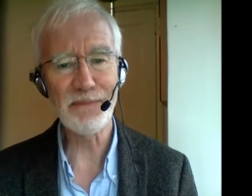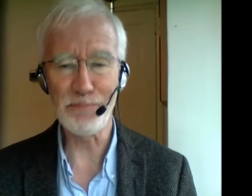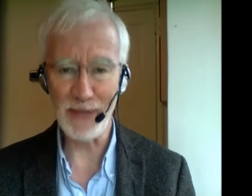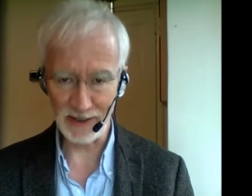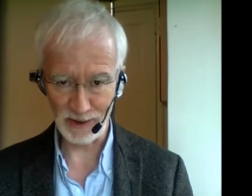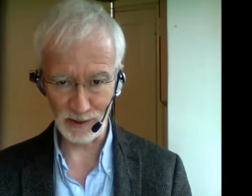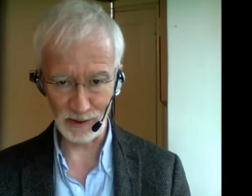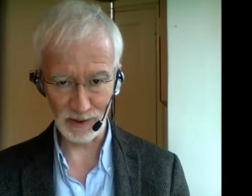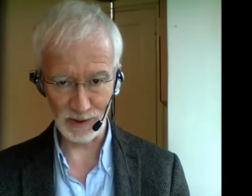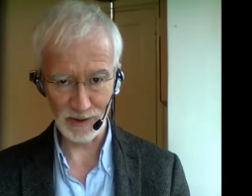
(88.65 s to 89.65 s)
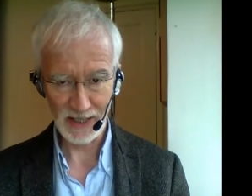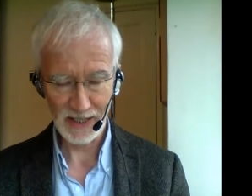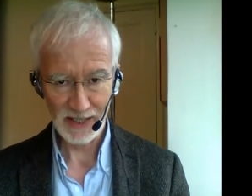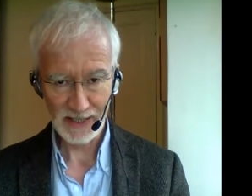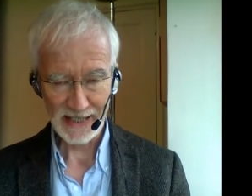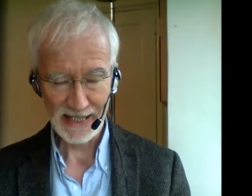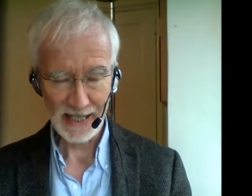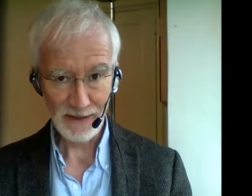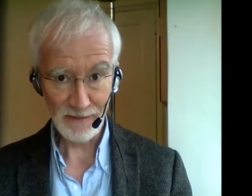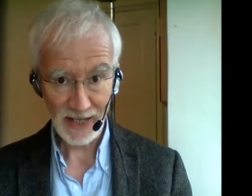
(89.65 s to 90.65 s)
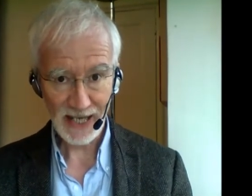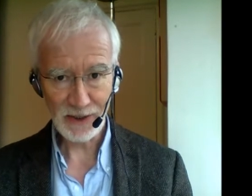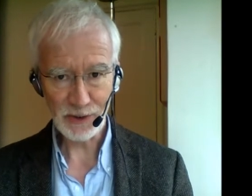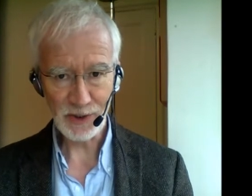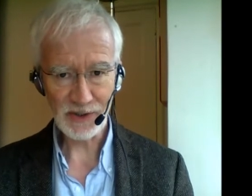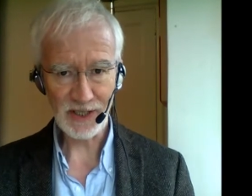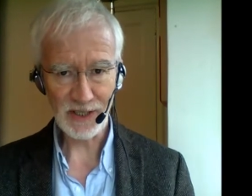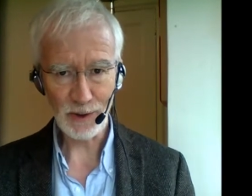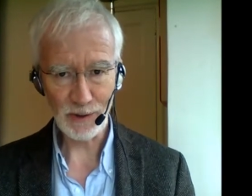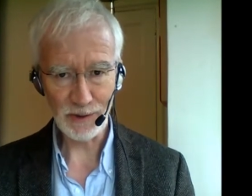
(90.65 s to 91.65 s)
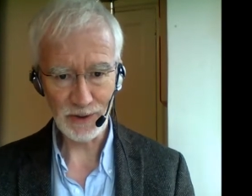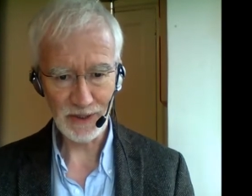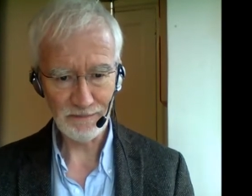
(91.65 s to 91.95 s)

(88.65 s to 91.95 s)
methods of energy psychology.